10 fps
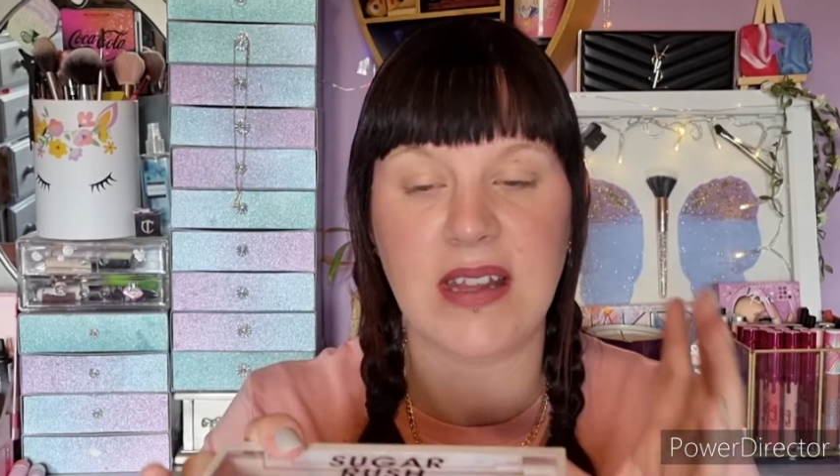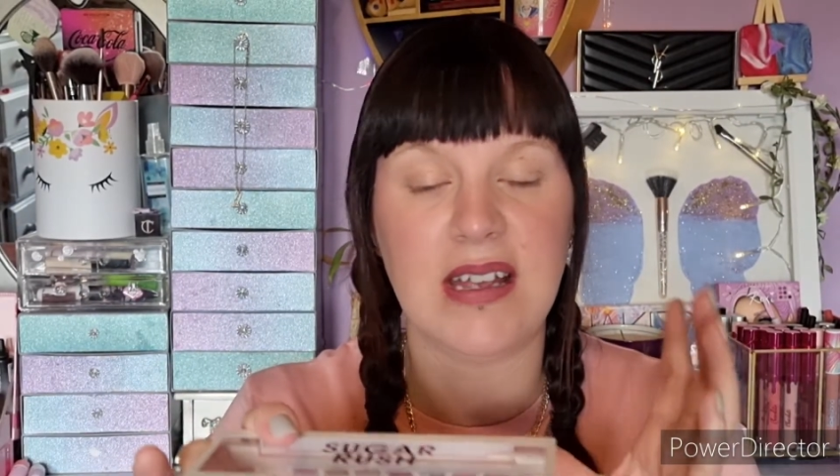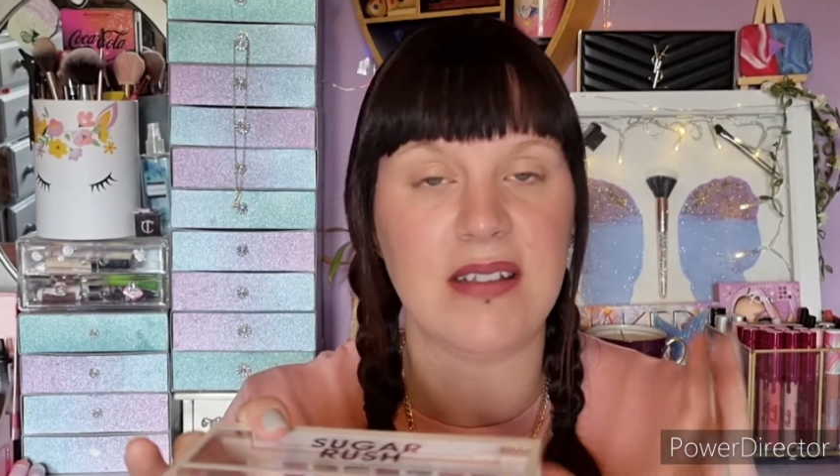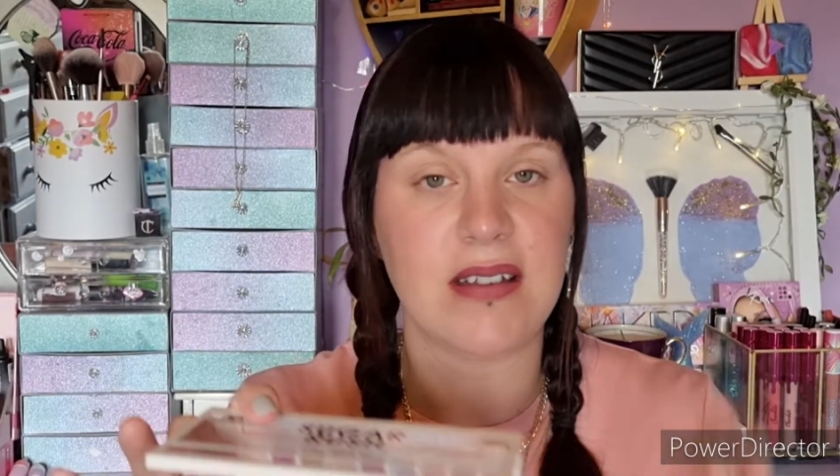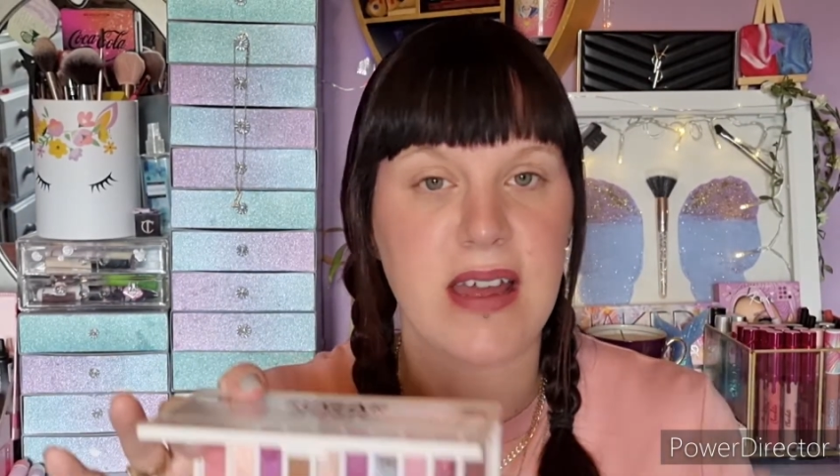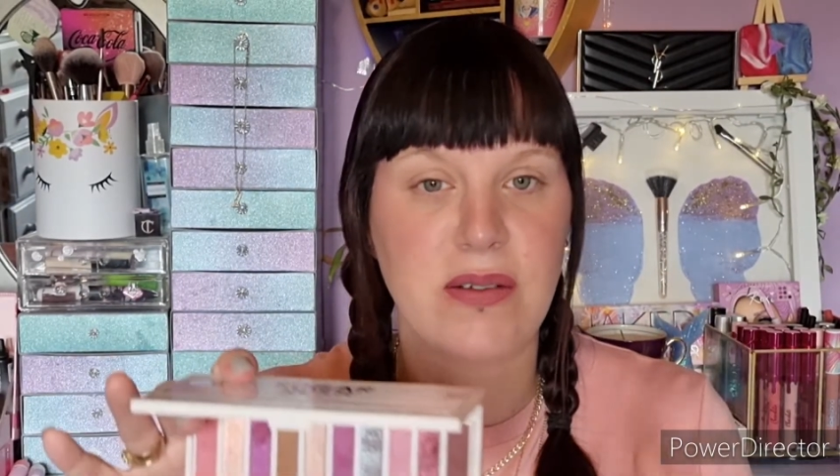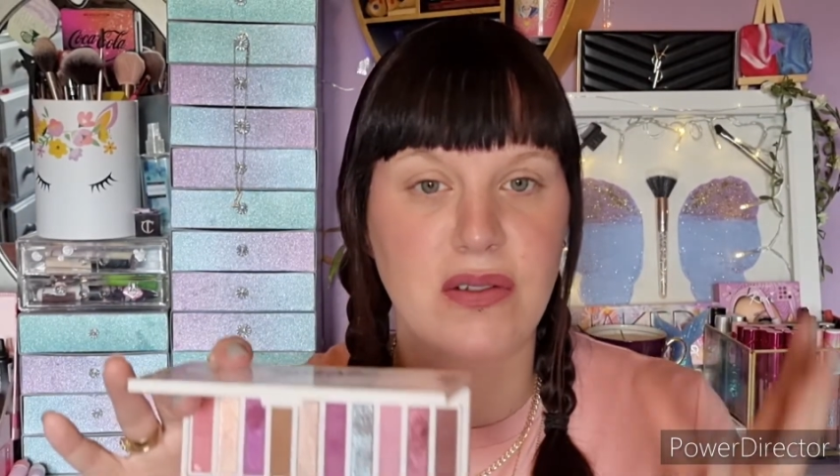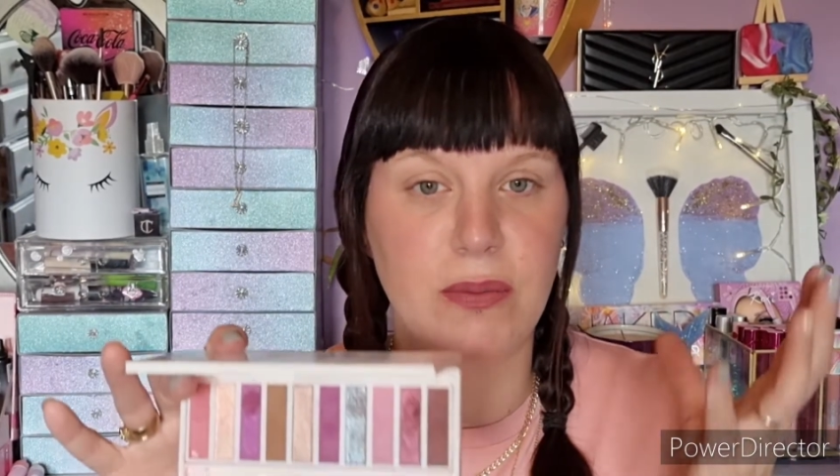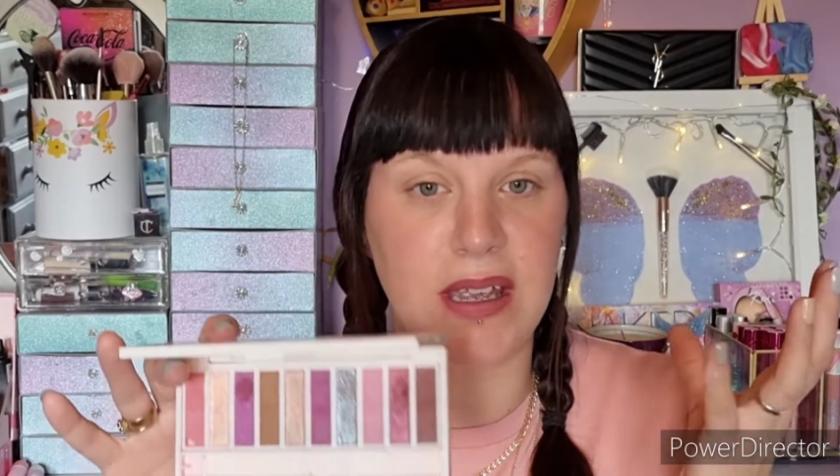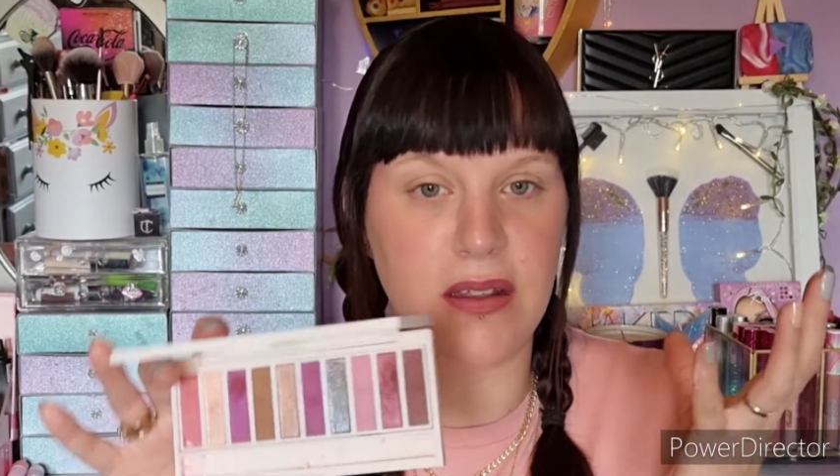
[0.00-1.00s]
these down
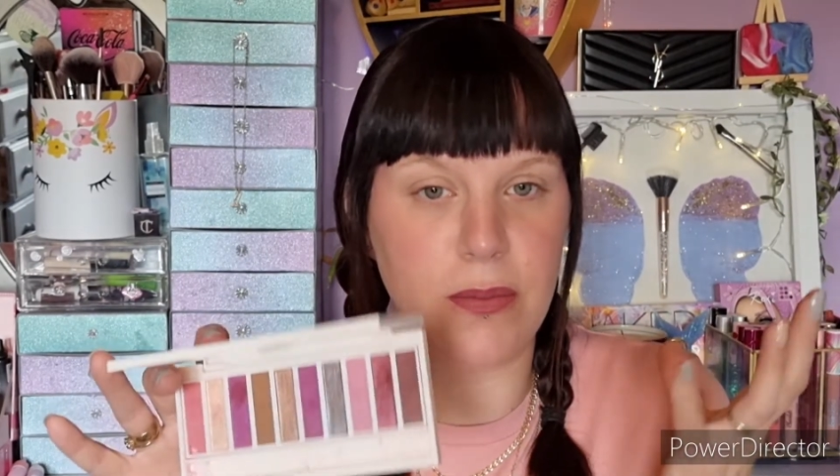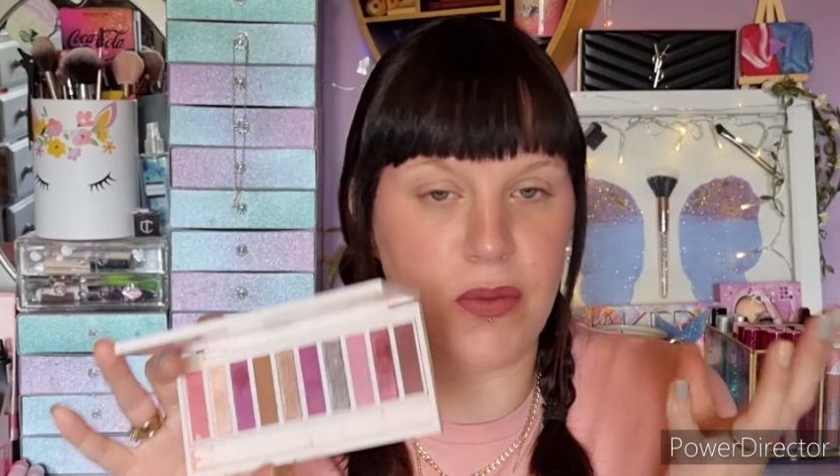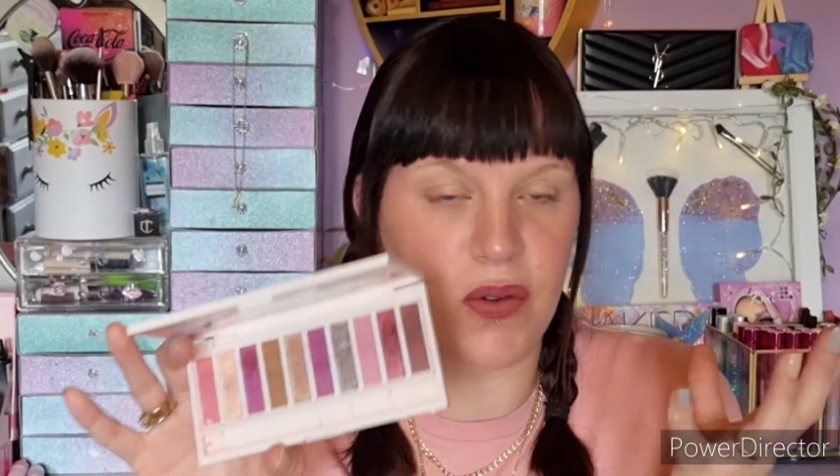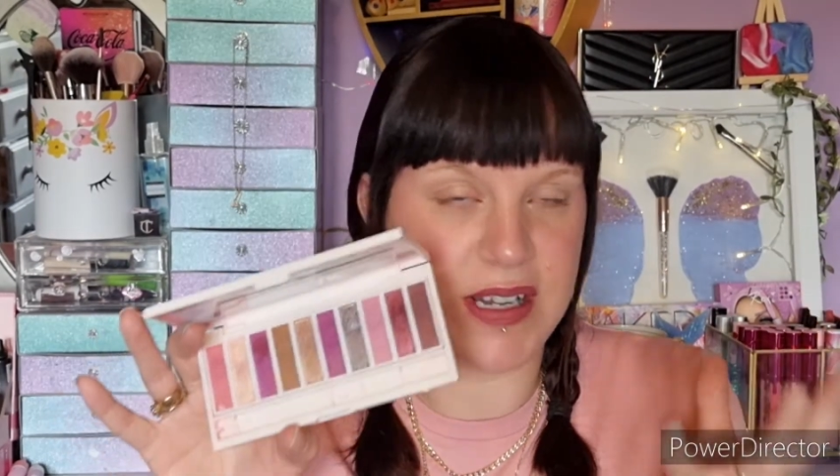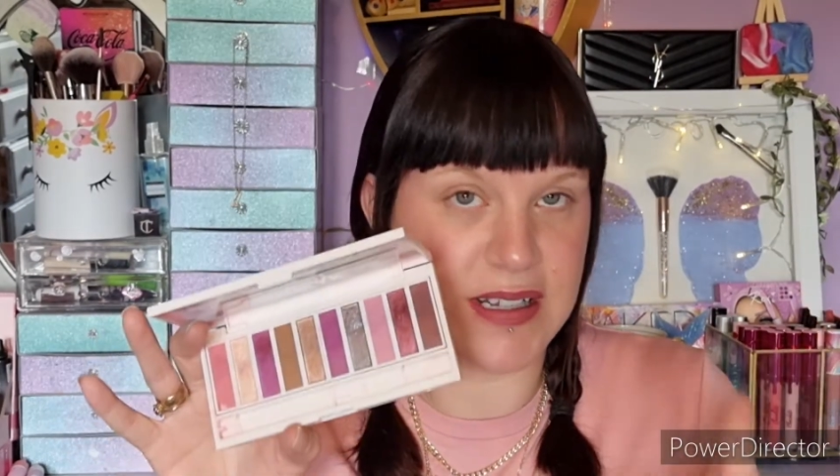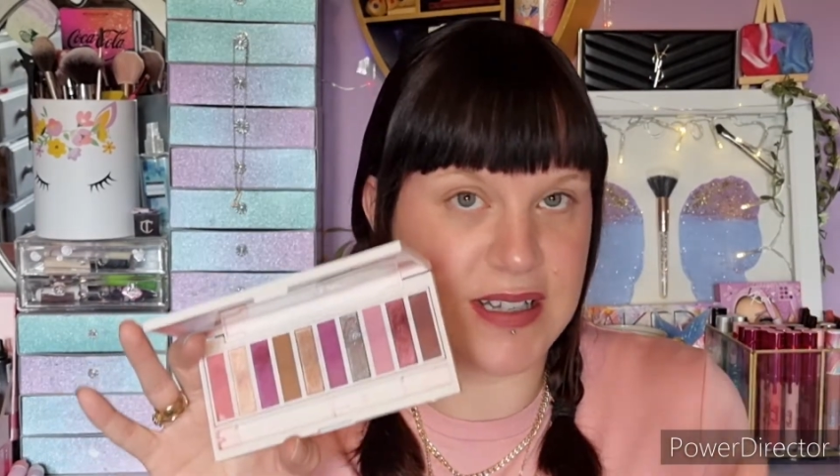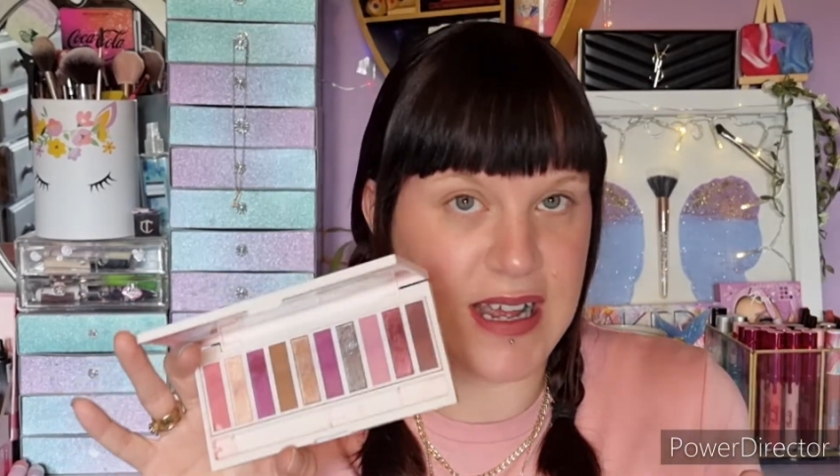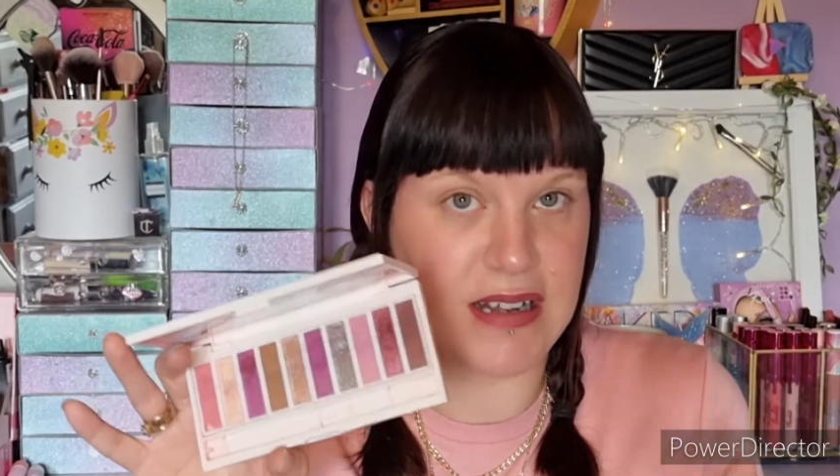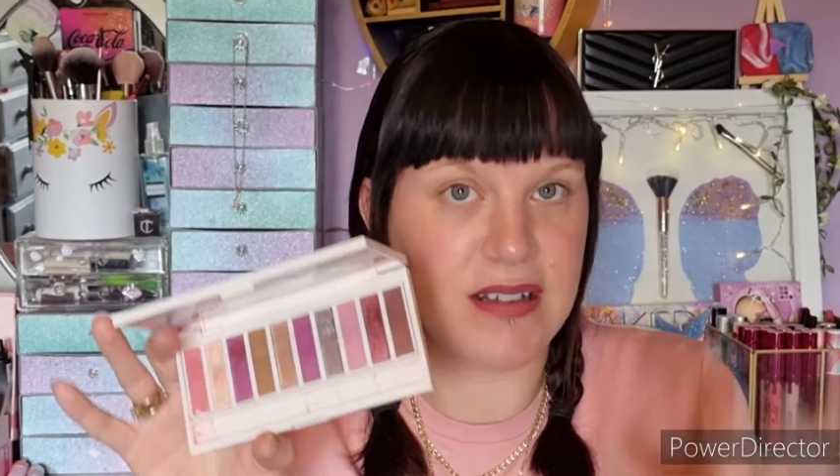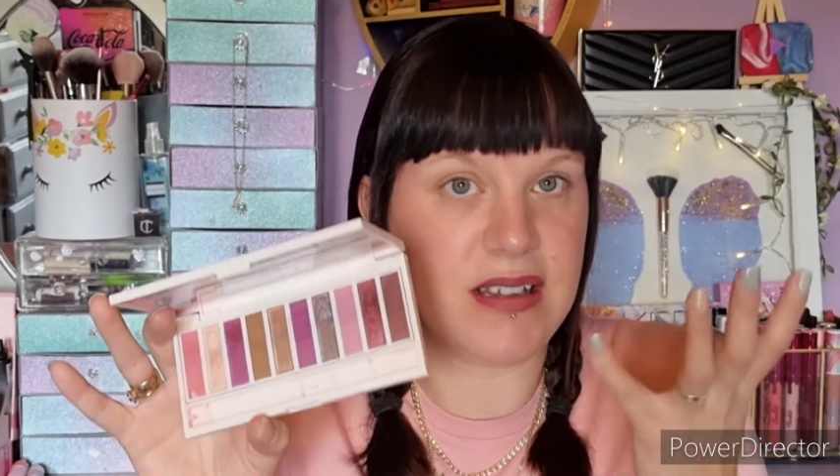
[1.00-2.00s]
to make them more
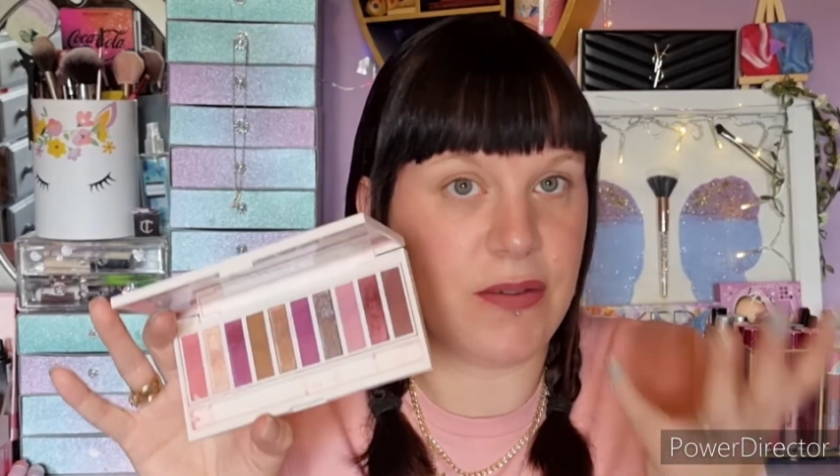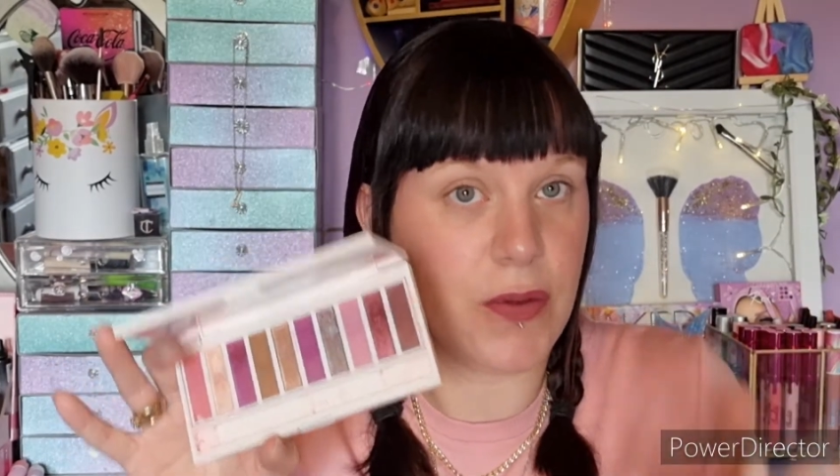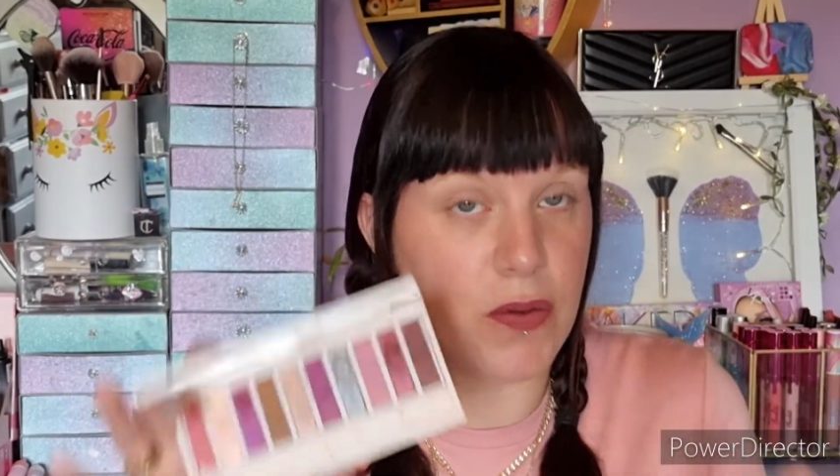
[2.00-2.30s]
intense if